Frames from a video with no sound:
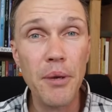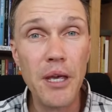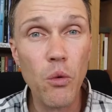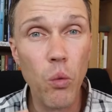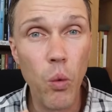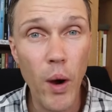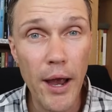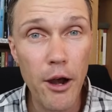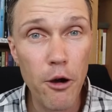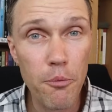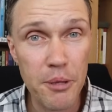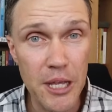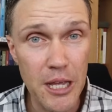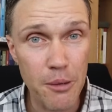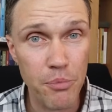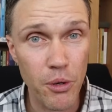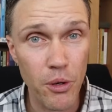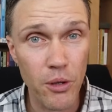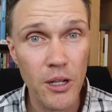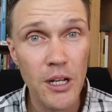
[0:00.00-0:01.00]
Beware
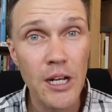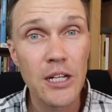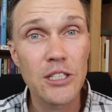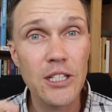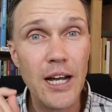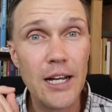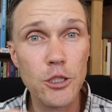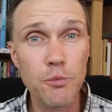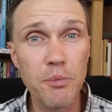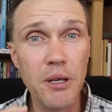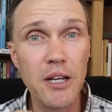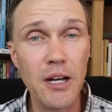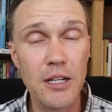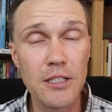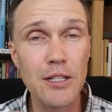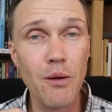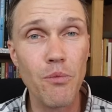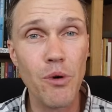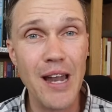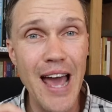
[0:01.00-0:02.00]
people. Just
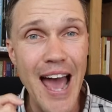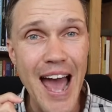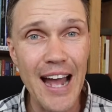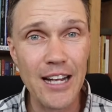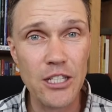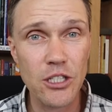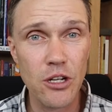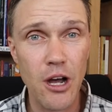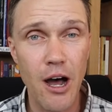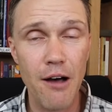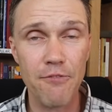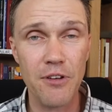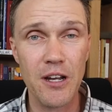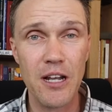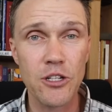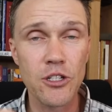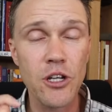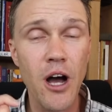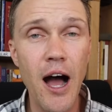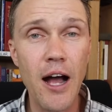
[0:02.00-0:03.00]
because someone acts
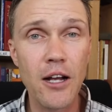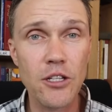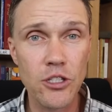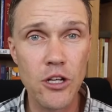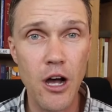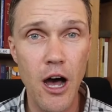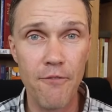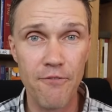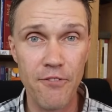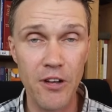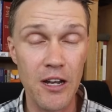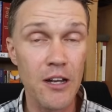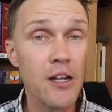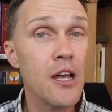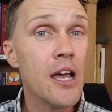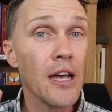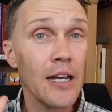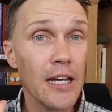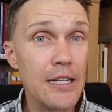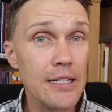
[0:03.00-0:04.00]
confident, talks confident,
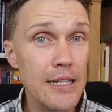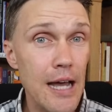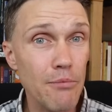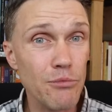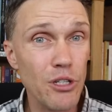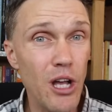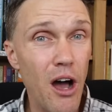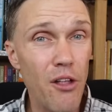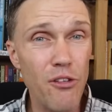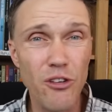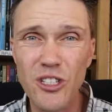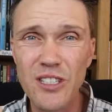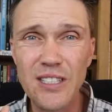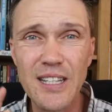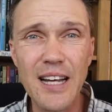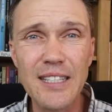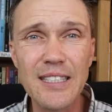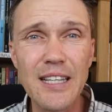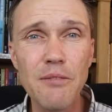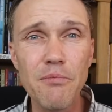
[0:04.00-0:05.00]
condemns others,
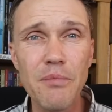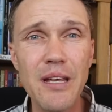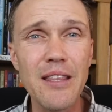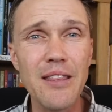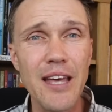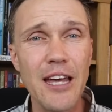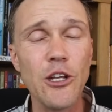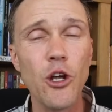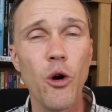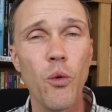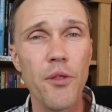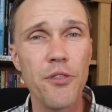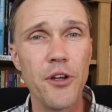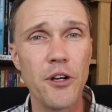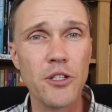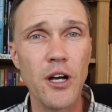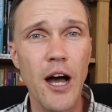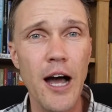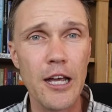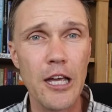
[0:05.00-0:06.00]
doesn't mean they know what
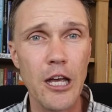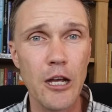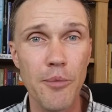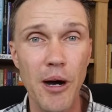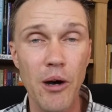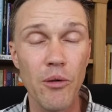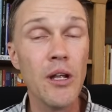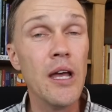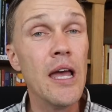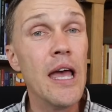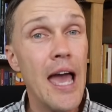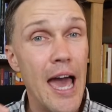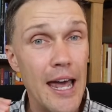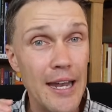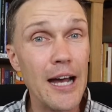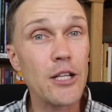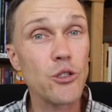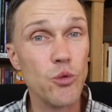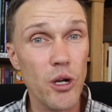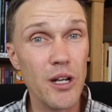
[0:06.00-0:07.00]
they're talking about.
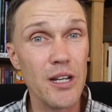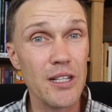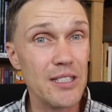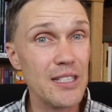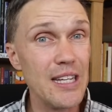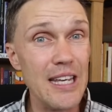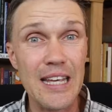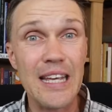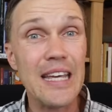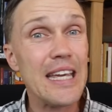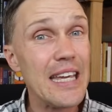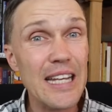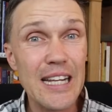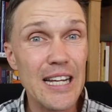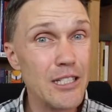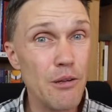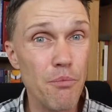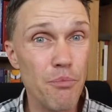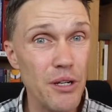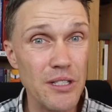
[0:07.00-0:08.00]
And as we're going to see, he
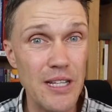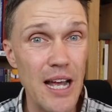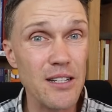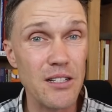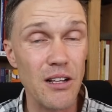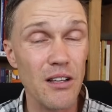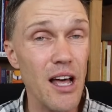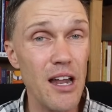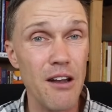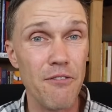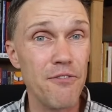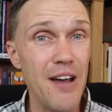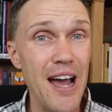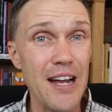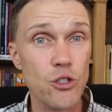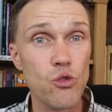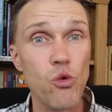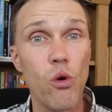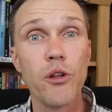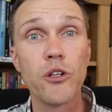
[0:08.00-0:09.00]
doesn't present a lot of
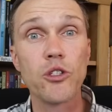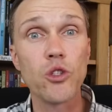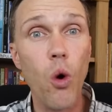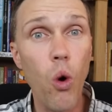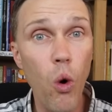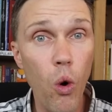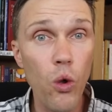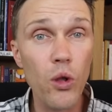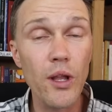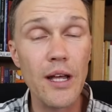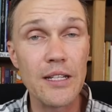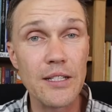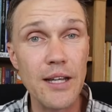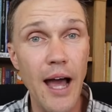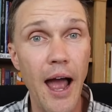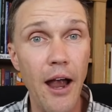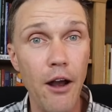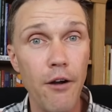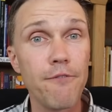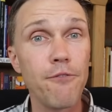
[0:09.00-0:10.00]
facts throughout his whole
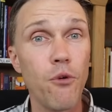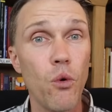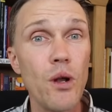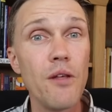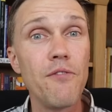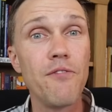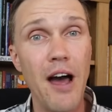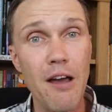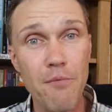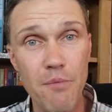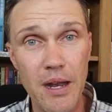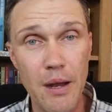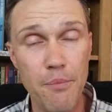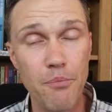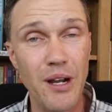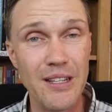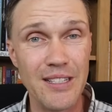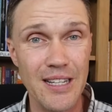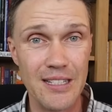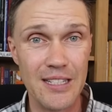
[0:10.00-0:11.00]
entire 45
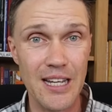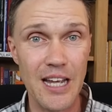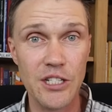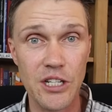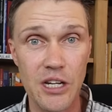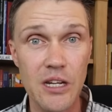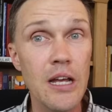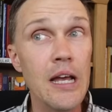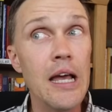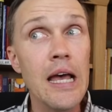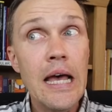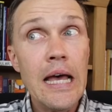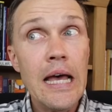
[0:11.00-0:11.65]
minute presentation.